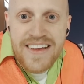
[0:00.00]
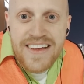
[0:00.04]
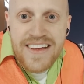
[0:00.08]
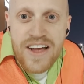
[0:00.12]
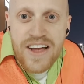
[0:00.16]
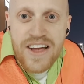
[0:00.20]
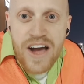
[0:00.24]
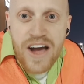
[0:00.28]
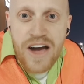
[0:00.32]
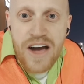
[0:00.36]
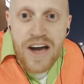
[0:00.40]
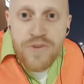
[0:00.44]

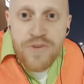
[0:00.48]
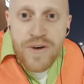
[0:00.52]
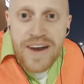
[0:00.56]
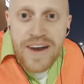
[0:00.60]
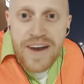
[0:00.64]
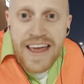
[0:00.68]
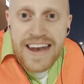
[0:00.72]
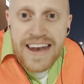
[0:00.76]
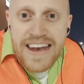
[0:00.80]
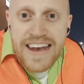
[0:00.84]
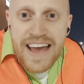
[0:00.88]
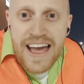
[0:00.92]
Uh,
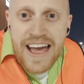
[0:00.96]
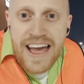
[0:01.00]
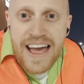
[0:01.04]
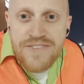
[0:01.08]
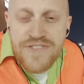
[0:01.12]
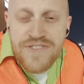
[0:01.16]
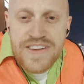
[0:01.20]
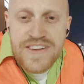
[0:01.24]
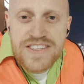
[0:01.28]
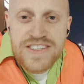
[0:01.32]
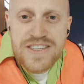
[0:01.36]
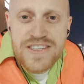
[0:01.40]
499
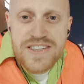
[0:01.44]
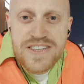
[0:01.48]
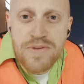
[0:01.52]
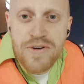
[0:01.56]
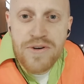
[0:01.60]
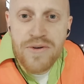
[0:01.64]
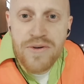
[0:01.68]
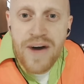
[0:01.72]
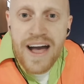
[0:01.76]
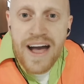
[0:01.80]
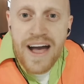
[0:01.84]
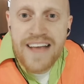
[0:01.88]
Finchy
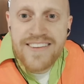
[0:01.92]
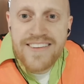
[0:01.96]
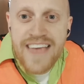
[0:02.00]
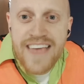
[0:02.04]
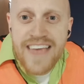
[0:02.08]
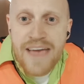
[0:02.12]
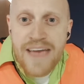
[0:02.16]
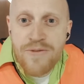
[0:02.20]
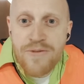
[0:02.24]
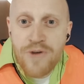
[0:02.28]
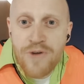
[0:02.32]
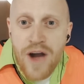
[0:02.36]
Blue Eyes.
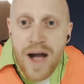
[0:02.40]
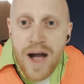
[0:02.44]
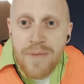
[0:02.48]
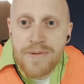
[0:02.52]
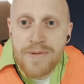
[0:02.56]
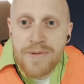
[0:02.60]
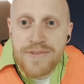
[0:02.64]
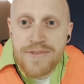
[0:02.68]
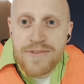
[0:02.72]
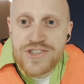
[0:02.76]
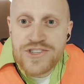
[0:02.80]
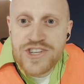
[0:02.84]
Hey, Rob,
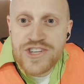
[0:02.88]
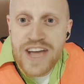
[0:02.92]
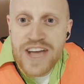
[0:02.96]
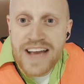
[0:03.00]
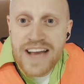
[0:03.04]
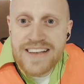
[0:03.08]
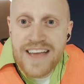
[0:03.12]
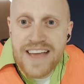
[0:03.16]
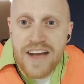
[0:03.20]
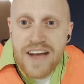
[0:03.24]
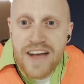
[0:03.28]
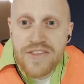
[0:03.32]
have you
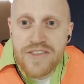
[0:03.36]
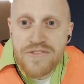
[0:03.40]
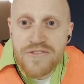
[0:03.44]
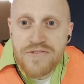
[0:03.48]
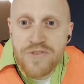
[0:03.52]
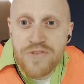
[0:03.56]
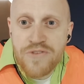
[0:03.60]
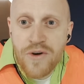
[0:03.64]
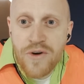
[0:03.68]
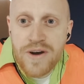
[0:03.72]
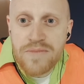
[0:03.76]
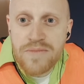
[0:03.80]
checked out the
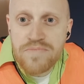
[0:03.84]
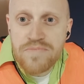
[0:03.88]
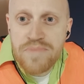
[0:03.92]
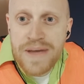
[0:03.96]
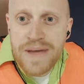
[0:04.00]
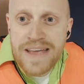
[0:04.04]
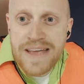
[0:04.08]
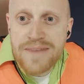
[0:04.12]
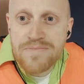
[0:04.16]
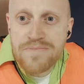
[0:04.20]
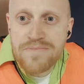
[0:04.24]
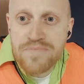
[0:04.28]
Fort
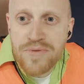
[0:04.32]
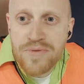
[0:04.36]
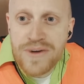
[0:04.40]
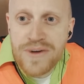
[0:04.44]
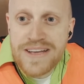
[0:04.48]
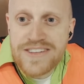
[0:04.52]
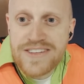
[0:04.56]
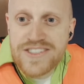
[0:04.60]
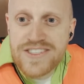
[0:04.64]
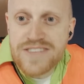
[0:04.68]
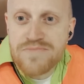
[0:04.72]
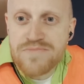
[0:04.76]
Pitt
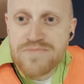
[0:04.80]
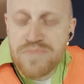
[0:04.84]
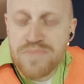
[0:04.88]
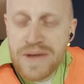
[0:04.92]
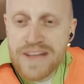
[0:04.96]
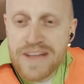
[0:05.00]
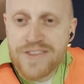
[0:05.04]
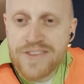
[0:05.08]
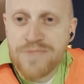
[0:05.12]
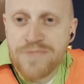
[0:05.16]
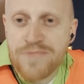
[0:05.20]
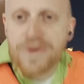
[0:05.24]
Bridge in
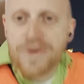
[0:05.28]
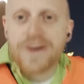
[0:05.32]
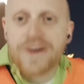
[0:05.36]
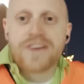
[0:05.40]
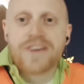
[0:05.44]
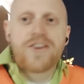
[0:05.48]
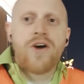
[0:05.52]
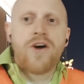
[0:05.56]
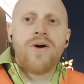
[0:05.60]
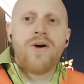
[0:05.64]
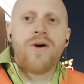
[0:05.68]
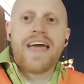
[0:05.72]
Pittsburgh?
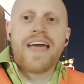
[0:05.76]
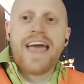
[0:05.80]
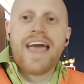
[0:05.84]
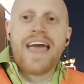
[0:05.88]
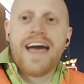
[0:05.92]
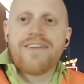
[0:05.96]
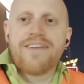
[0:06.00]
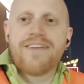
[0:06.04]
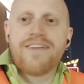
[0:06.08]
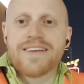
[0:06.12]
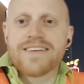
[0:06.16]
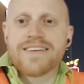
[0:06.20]
No, I
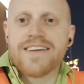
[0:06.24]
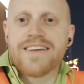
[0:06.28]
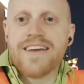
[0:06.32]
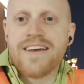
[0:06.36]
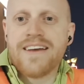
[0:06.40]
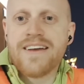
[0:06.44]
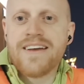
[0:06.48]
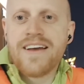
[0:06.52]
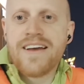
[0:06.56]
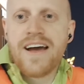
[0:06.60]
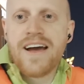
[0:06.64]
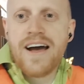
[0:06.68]
haven't.
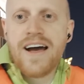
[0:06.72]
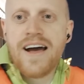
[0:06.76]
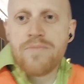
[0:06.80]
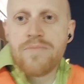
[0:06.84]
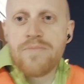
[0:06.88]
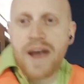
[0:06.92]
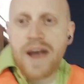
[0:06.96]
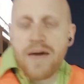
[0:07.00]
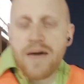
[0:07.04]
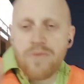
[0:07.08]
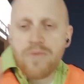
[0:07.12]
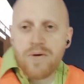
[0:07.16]
Uh, but
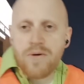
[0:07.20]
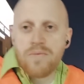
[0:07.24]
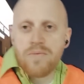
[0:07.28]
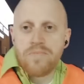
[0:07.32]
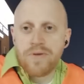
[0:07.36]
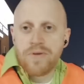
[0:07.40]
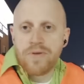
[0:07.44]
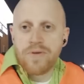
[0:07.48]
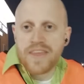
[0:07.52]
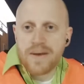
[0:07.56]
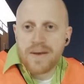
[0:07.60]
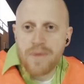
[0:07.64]
I will
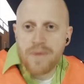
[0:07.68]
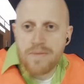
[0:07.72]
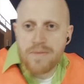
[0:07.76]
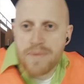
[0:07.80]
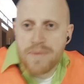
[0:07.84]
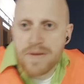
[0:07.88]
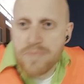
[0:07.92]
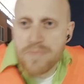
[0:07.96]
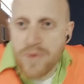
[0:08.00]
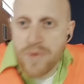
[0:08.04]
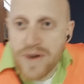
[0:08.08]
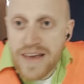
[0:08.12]
put that on my
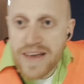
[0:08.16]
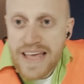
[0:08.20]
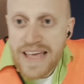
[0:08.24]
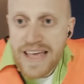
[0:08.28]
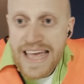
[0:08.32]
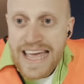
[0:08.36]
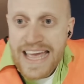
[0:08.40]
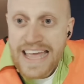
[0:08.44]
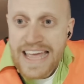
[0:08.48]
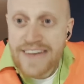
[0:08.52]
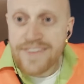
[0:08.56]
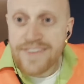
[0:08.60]
pin board.
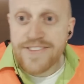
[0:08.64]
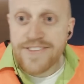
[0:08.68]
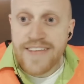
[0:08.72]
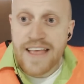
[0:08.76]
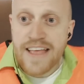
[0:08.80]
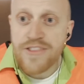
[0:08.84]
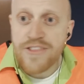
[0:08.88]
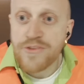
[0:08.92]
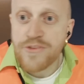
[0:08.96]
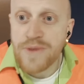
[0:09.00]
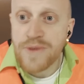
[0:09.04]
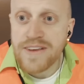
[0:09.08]

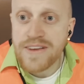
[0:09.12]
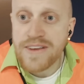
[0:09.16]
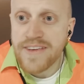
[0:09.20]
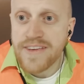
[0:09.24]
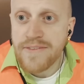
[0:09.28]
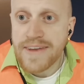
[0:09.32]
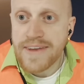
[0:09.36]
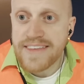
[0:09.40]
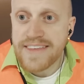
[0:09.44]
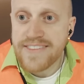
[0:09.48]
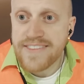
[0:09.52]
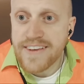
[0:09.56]
Interstate
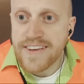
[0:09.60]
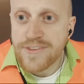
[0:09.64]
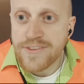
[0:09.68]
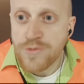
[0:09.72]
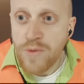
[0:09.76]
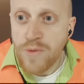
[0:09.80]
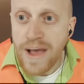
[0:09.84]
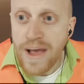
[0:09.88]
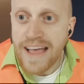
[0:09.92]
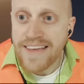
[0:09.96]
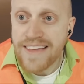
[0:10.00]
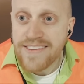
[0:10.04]
376
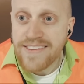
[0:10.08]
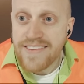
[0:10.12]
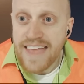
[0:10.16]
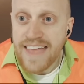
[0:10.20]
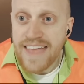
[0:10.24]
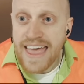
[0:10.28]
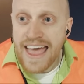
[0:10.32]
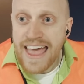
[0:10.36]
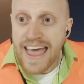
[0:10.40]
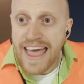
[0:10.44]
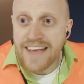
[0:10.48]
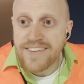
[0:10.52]
West
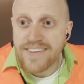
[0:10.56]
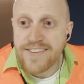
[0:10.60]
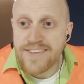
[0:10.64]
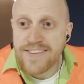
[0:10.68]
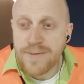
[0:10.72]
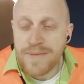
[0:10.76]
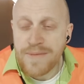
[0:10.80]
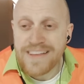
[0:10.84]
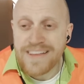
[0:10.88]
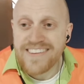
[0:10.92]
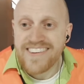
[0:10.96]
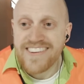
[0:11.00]
has some
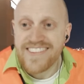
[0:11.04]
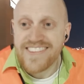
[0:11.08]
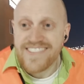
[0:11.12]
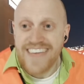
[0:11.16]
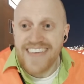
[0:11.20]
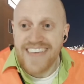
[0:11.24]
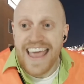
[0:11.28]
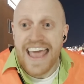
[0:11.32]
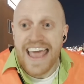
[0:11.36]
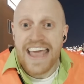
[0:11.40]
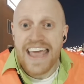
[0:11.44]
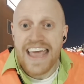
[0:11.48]

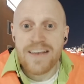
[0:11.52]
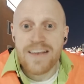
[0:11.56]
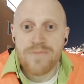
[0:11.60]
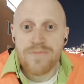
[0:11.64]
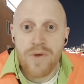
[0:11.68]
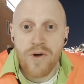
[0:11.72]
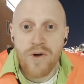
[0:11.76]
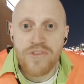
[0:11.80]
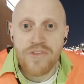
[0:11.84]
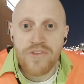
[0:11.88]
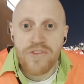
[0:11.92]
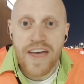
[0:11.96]
insane
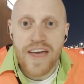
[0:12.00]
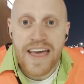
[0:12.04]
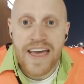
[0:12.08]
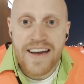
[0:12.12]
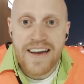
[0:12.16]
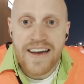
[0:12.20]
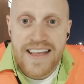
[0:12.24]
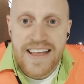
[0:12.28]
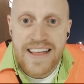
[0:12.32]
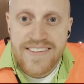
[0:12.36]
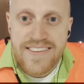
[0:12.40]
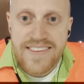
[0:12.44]
multi
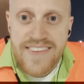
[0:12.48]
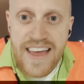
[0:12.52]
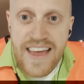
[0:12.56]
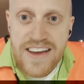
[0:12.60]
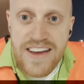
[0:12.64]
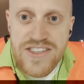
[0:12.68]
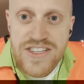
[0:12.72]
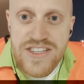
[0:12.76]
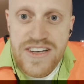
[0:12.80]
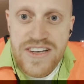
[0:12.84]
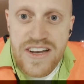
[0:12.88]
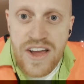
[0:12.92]
lane
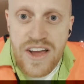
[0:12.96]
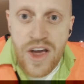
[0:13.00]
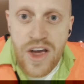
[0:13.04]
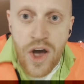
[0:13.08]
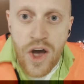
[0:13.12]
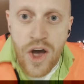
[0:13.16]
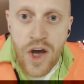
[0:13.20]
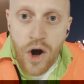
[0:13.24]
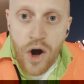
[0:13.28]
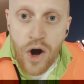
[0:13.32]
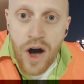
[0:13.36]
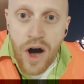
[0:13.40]
section
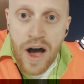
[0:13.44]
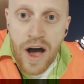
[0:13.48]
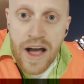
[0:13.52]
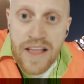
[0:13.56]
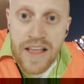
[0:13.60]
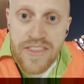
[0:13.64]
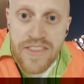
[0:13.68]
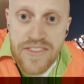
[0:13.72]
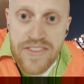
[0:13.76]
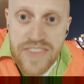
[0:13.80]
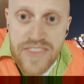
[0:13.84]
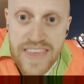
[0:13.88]

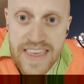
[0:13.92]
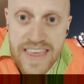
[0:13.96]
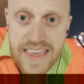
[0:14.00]
on the